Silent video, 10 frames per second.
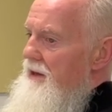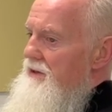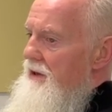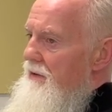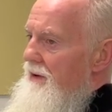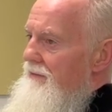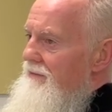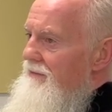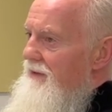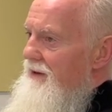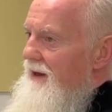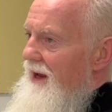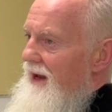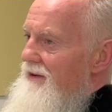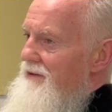So the
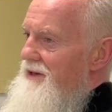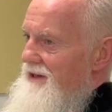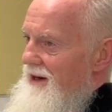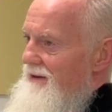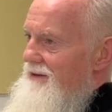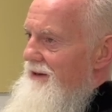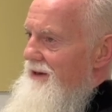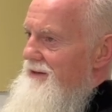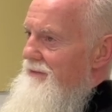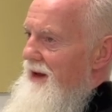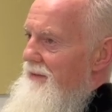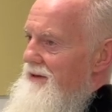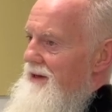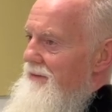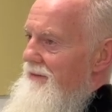end result is maybe
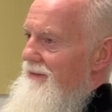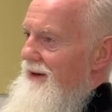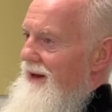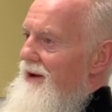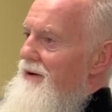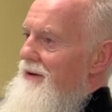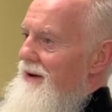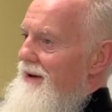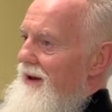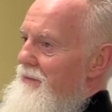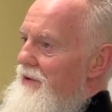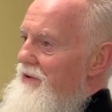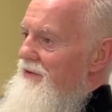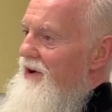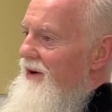some
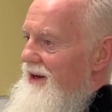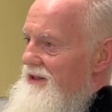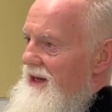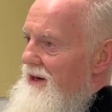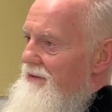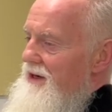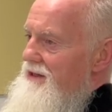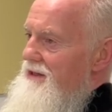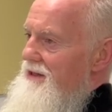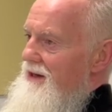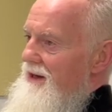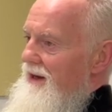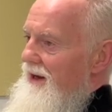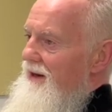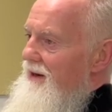improved knowledge, increased
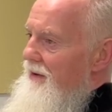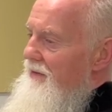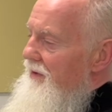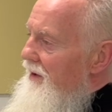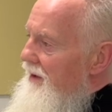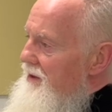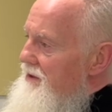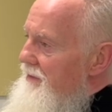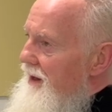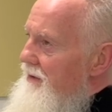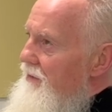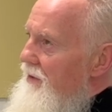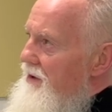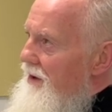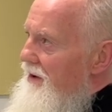in-depth knowledge about
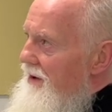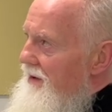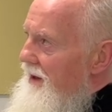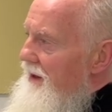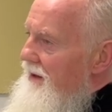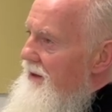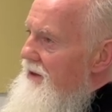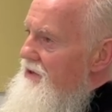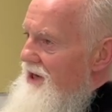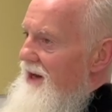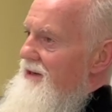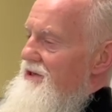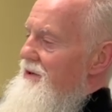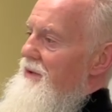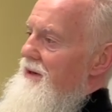what are the
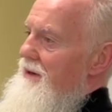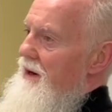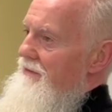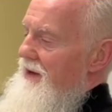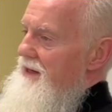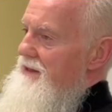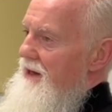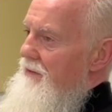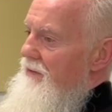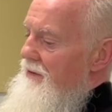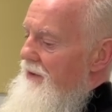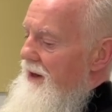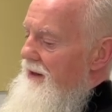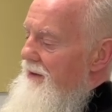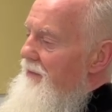challenges we are facing when
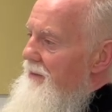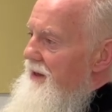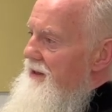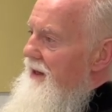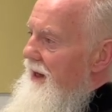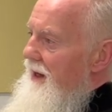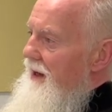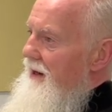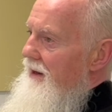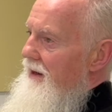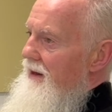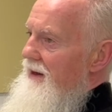we are implementing AI.